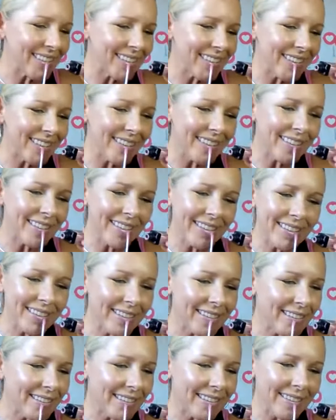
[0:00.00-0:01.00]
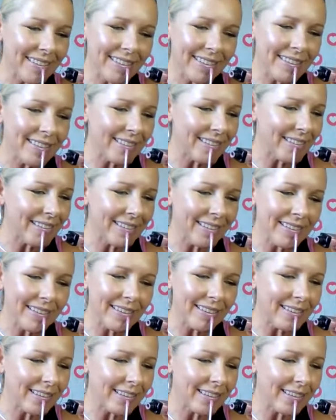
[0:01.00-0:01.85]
Nothing is said.